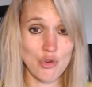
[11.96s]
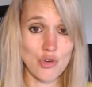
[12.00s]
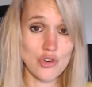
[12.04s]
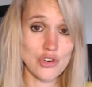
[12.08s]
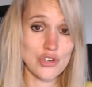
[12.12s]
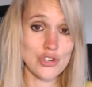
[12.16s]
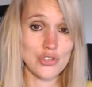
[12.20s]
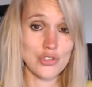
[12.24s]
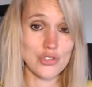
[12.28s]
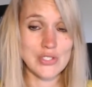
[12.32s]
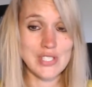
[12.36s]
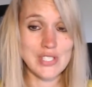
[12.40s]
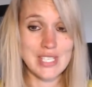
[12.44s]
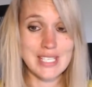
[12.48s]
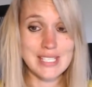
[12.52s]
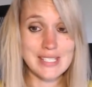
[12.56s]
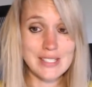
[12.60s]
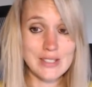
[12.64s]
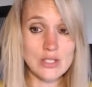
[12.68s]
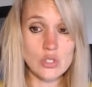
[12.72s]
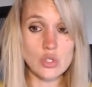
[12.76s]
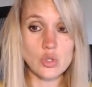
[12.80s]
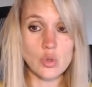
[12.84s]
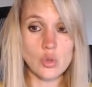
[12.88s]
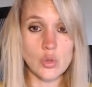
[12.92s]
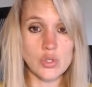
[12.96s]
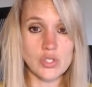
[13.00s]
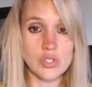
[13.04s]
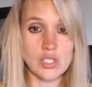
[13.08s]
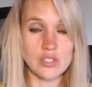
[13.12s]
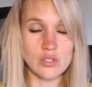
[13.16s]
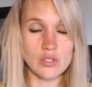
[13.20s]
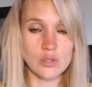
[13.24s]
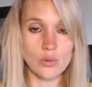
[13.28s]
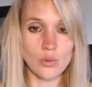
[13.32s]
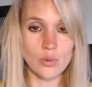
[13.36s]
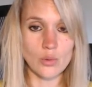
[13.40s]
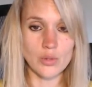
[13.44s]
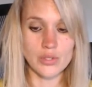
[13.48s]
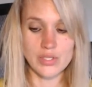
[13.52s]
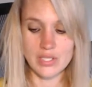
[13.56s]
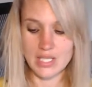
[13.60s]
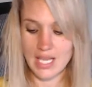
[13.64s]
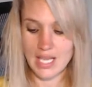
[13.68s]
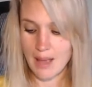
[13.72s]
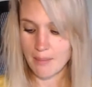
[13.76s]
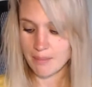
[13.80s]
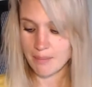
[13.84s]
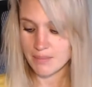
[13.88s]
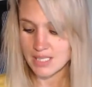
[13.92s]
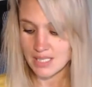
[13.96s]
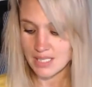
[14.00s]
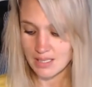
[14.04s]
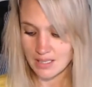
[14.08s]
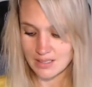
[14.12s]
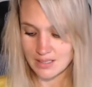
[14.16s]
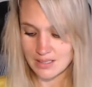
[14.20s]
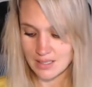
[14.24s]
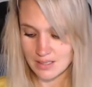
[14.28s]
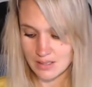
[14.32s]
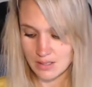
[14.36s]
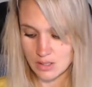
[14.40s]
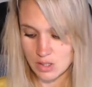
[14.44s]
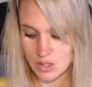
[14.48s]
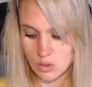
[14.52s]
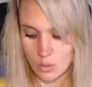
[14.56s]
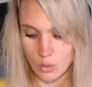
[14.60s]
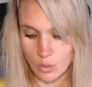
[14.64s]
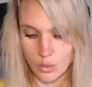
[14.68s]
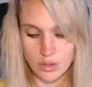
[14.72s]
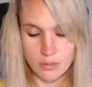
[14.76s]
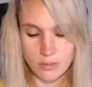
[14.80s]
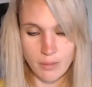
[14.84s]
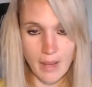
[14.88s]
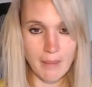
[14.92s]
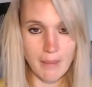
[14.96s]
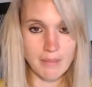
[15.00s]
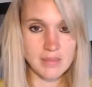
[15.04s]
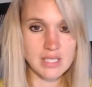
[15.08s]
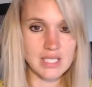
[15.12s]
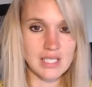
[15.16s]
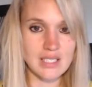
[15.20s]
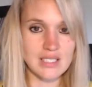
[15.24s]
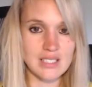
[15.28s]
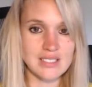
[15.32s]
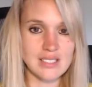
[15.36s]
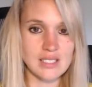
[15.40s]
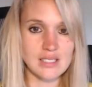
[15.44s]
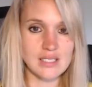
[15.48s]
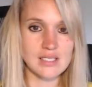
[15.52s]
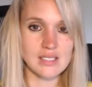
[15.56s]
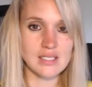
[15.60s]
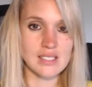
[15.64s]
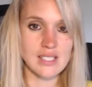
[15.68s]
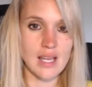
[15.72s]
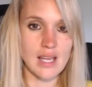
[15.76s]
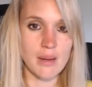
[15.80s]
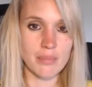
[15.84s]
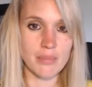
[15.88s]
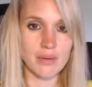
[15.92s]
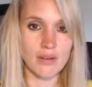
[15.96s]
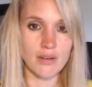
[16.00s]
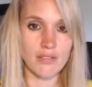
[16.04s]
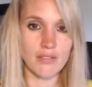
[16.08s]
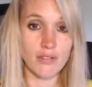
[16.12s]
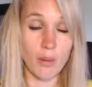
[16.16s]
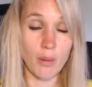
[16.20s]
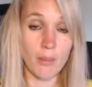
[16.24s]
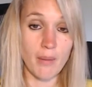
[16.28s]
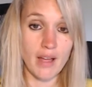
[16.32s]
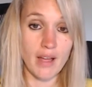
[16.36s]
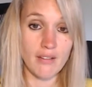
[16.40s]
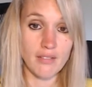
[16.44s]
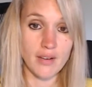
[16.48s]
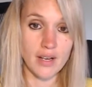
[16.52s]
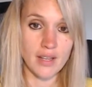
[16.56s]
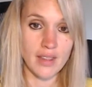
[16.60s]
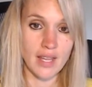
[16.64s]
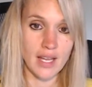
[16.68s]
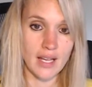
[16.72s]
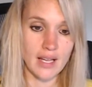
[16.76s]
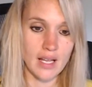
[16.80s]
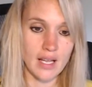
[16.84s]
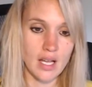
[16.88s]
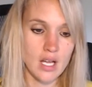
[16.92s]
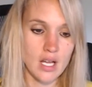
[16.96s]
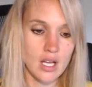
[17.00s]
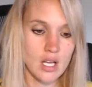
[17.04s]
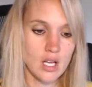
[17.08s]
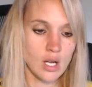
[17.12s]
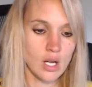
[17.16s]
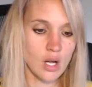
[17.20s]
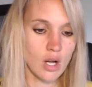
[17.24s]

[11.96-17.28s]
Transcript: Consciousness isn't the saucy source. Emptiness is the source, but emptiness isn't separate from everything.